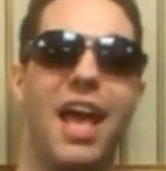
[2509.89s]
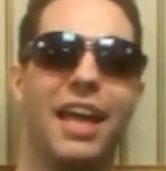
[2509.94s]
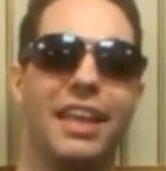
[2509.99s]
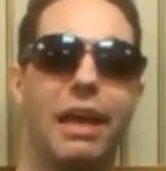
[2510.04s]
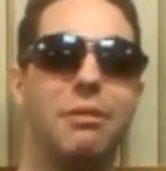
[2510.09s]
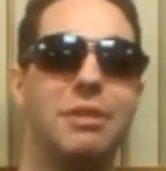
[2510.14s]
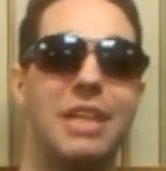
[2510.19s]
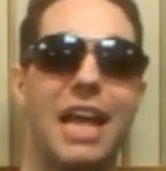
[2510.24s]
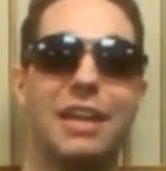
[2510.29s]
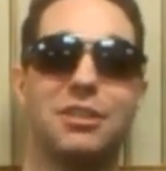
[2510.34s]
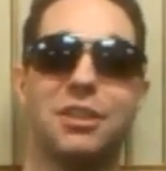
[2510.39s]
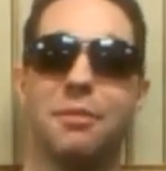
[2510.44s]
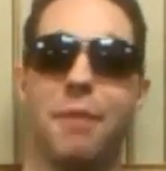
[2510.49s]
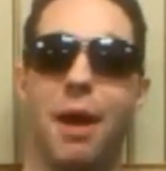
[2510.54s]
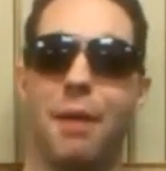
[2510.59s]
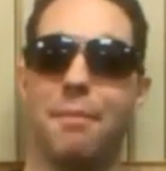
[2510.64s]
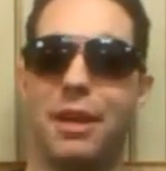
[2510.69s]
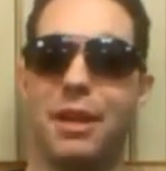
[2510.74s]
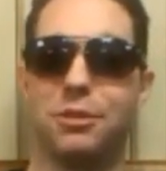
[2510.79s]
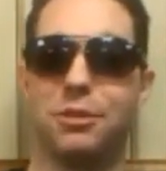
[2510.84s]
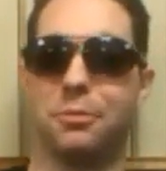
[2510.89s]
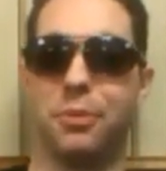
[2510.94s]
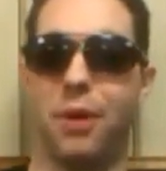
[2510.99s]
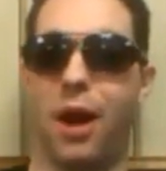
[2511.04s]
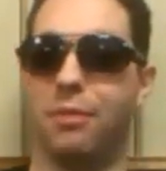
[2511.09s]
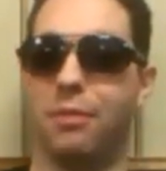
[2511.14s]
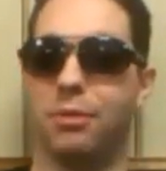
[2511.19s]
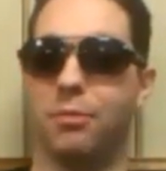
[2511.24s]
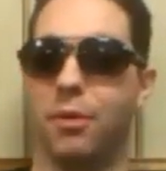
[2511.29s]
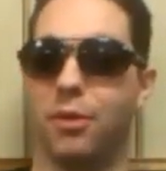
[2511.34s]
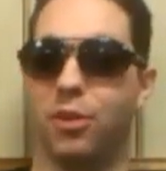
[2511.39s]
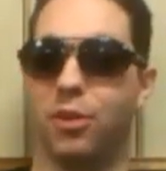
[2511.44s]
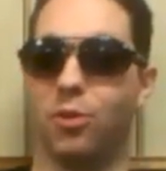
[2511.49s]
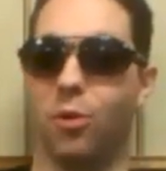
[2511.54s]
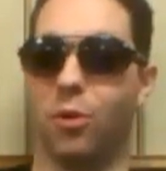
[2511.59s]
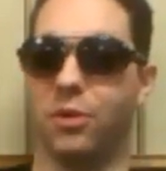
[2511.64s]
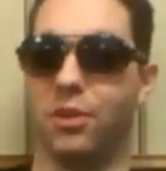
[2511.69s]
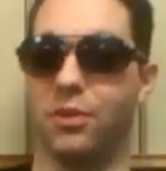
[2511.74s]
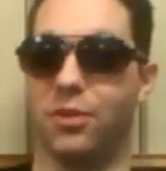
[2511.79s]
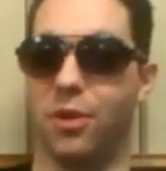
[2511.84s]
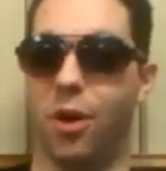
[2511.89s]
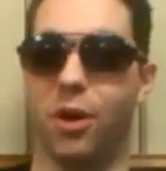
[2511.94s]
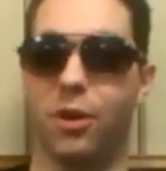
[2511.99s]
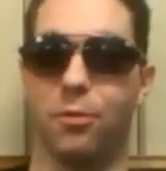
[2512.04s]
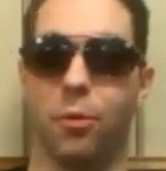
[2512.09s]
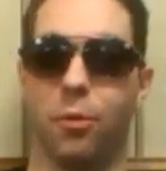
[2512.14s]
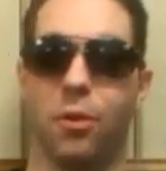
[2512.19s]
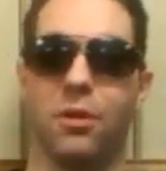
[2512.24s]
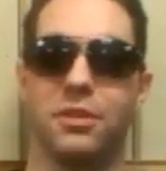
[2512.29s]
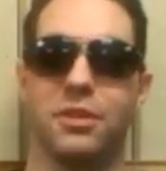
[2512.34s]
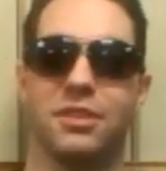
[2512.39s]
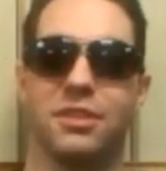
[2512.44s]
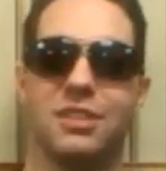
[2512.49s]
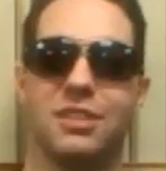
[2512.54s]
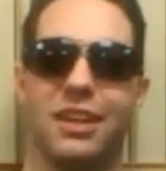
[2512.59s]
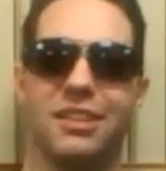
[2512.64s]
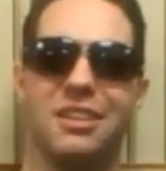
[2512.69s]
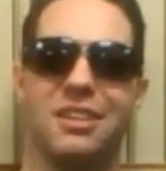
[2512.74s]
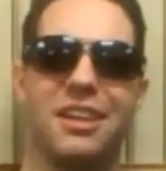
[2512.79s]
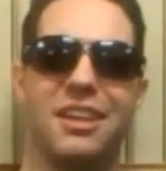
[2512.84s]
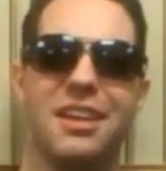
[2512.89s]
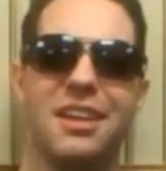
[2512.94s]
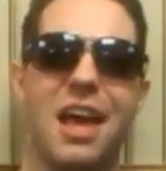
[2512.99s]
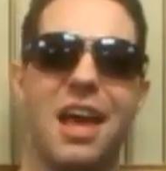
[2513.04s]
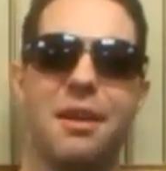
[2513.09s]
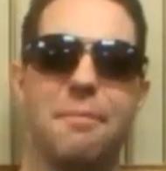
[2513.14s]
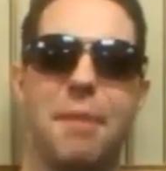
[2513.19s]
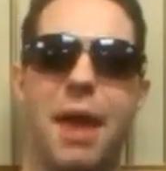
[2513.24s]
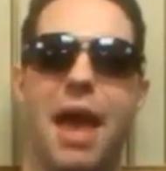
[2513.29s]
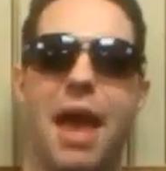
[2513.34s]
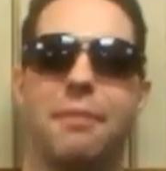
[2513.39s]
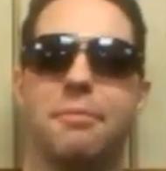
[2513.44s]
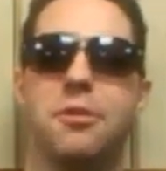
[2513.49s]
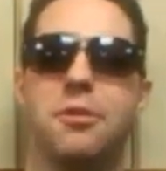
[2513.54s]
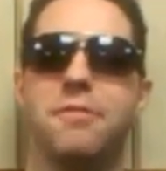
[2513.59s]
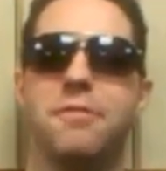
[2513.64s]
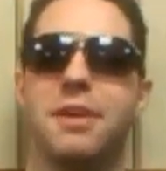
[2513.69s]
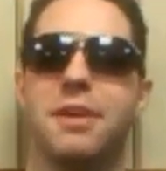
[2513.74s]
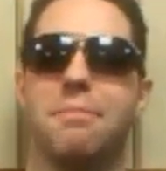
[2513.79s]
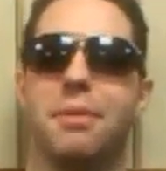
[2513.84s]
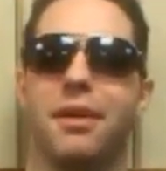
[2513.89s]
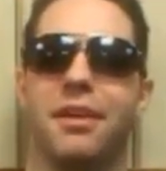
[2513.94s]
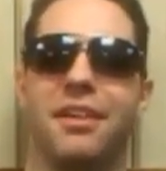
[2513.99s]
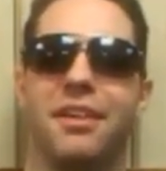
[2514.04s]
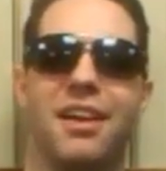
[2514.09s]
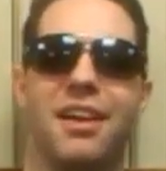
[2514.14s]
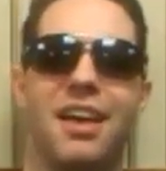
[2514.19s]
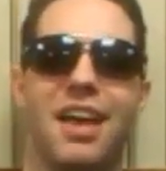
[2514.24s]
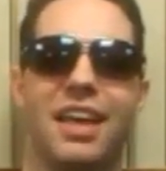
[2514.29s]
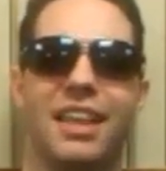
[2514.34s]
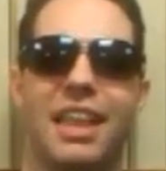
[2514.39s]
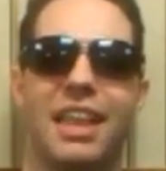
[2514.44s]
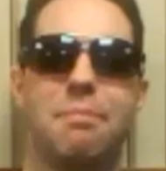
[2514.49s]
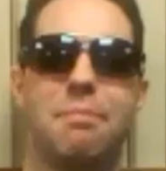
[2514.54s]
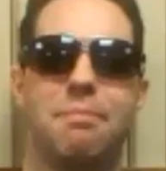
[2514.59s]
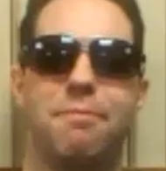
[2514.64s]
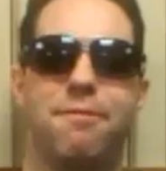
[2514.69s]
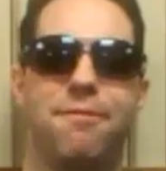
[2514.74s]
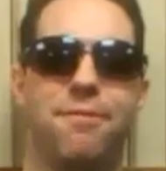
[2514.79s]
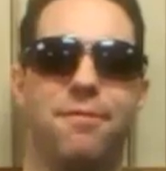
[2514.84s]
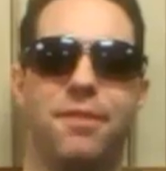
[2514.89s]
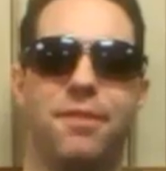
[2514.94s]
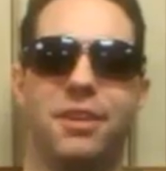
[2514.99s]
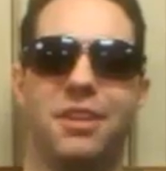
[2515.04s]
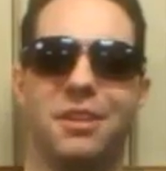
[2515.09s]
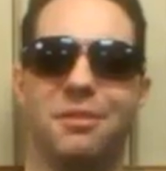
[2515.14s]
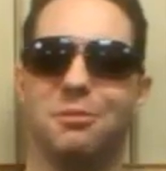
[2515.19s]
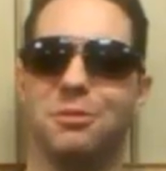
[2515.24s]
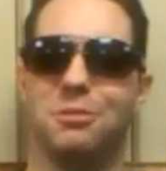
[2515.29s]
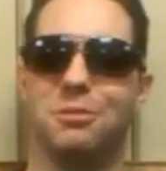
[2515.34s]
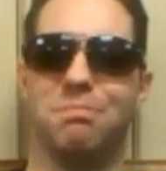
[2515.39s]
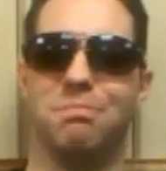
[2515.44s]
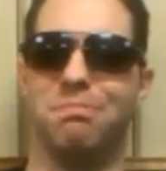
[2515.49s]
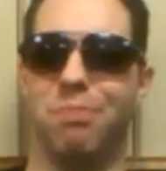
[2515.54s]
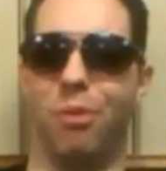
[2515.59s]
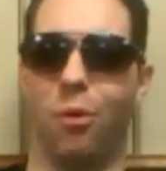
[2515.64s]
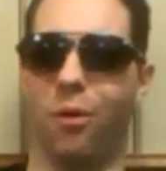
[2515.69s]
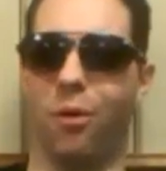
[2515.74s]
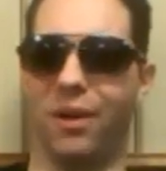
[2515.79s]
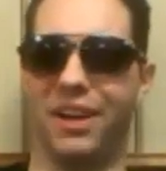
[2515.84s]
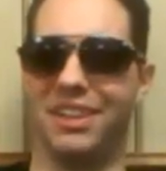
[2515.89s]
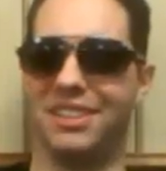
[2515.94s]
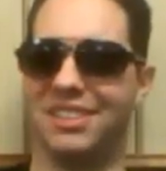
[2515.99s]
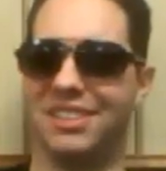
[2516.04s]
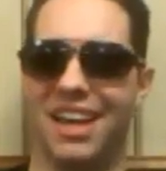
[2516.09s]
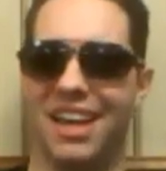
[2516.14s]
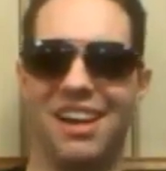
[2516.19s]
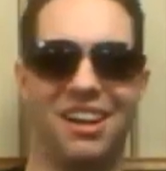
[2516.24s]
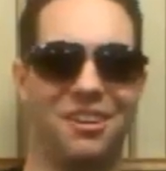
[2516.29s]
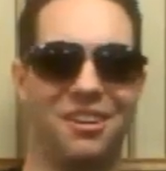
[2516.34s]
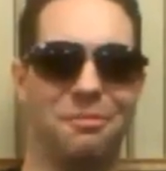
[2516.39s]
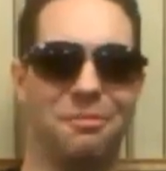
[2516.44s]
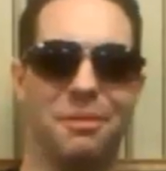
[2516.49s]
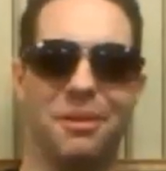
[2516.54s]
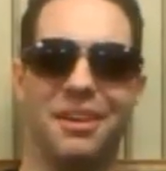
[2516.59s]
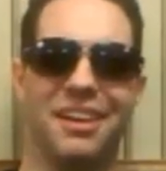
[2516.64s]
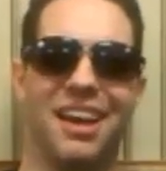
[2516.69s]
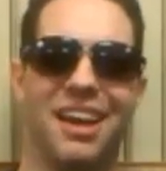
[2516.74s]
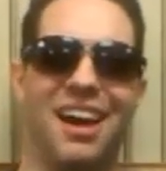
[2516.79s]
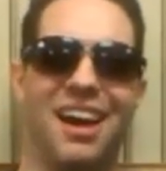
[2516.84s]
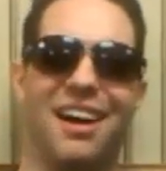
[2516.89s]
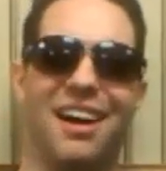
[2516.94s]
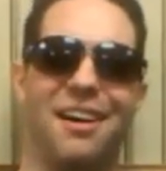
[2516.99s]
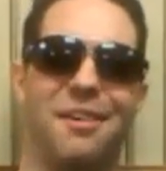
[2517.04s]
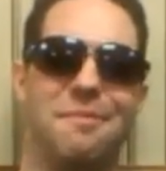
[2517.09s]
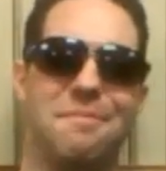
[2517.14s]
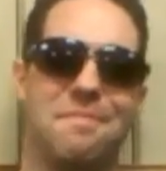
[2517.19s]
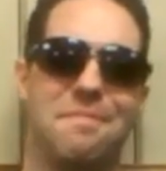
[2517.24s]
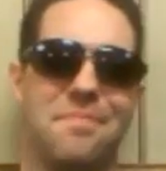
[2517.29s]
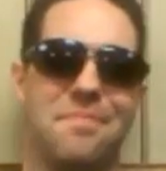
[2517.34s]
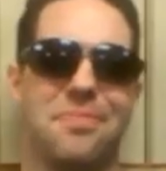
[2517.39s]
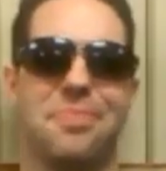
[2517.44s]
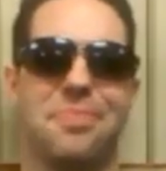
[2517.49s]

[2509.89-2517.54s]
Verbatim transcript: That was actually my major problem with Thor: The Dark World. Is like not a bad movie, but that villain was boring as hell. But um,